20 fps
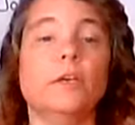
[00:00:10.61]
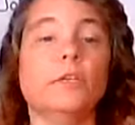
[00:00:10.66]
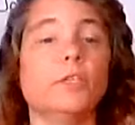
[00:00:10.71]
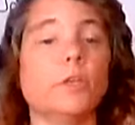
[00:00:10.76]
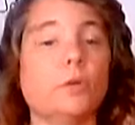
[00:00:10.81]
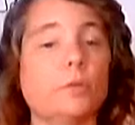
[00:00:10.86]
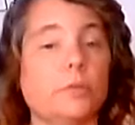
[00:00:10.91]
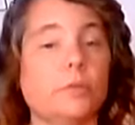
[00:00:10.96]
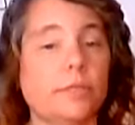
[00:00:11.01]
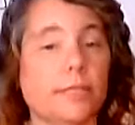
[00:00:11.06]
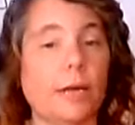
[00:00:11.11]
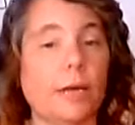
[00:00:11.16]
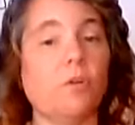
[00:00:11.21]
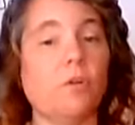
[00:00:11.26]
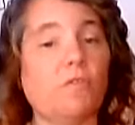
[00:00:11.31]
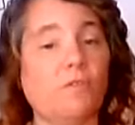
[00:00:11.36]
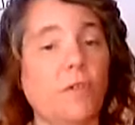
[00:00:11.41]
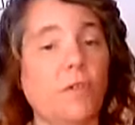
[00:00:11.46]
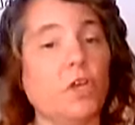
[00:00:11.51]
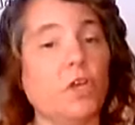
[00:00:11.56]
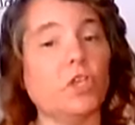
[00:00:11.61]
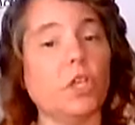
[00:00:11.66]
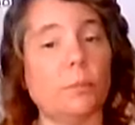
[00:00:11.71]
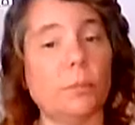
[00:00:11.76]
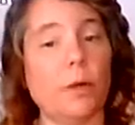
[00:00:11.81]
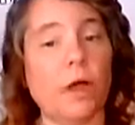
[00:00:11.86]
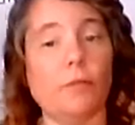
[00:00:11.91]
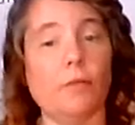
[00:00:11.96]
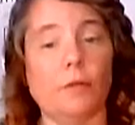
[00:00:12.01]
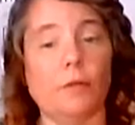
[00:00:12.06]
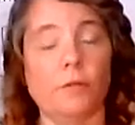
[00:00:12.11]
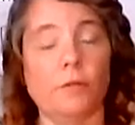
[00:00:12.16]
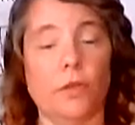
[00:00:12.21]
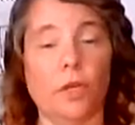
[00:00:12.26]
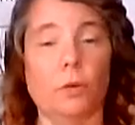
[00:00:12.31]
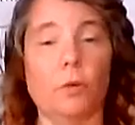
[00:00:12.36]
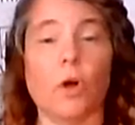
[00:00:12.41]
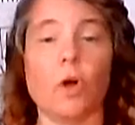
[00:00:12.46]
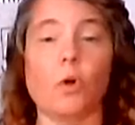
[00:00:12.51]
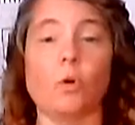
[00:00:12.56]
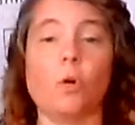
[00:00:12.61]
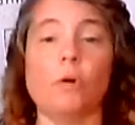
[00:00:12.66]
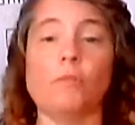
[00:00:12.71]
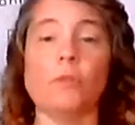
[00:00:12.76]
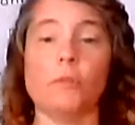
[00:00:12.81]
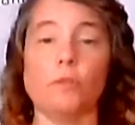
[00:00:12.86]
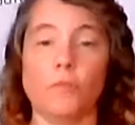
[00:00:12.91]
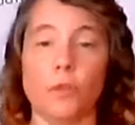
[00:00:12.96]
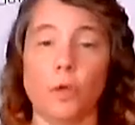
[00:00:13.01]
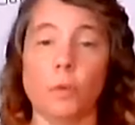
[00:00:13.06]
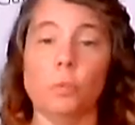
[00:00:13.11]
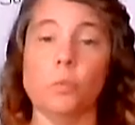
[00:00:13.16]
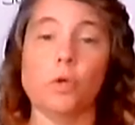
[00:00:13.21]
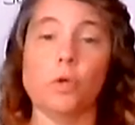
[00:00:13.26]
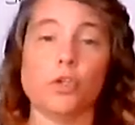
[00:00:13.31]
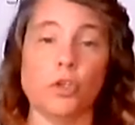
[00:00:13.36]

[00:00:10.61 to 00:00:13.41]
So today we'll finish up our review. I'll go over a few more